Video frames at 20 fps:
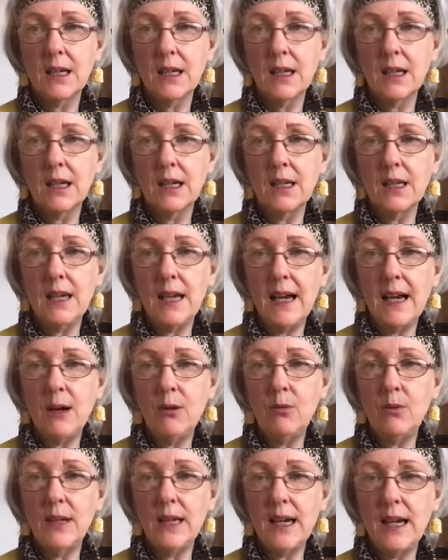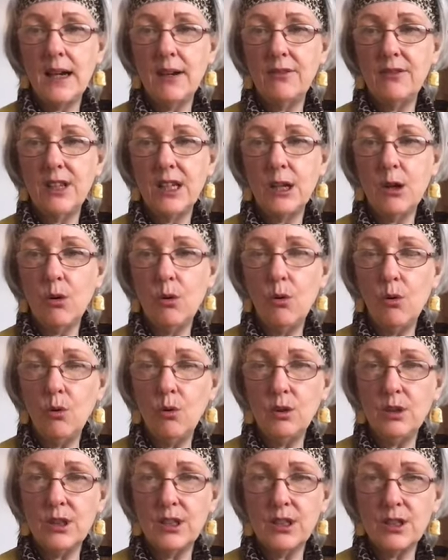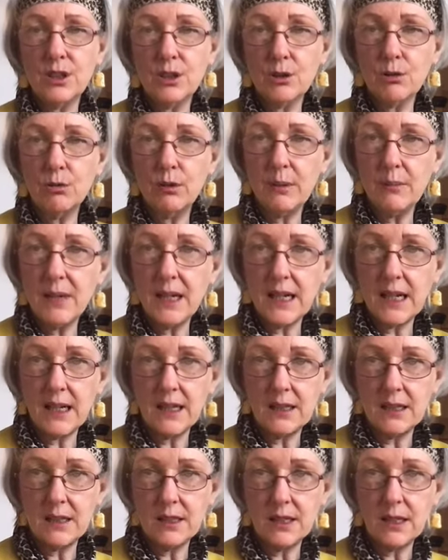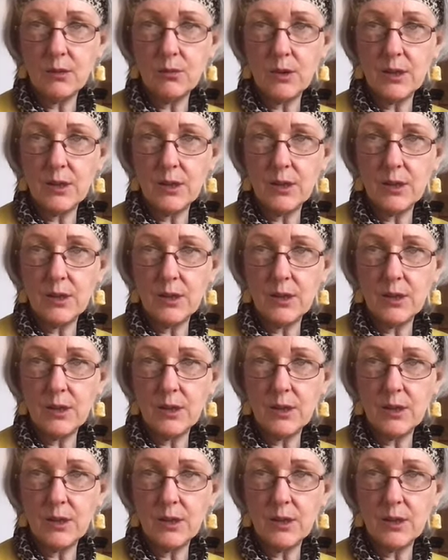and now we have the all-discriminating